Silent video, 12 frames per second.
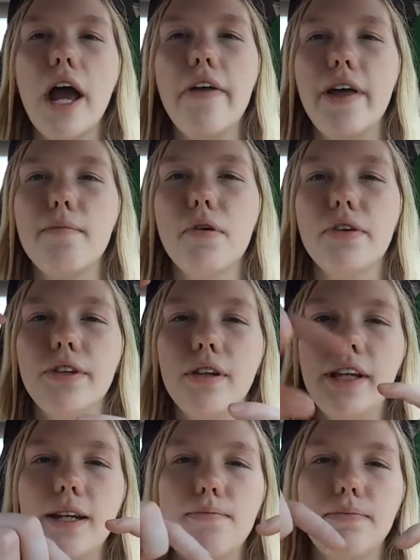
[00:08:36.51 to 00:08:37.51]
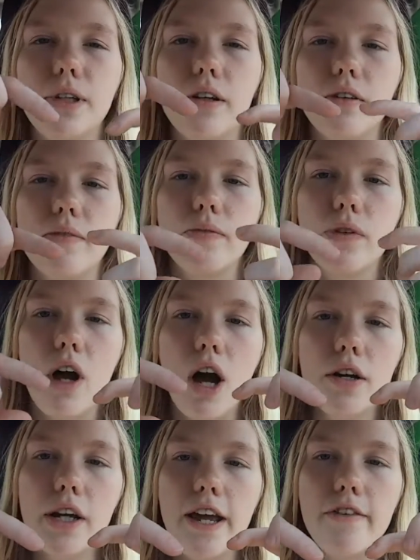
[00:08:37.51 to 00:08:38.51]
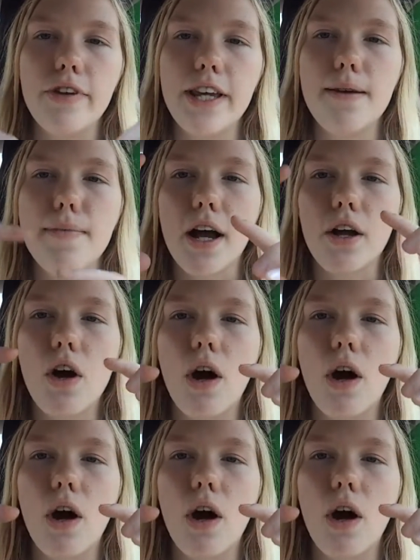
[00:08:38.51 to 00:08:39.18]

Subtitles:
and then put the concave thingy back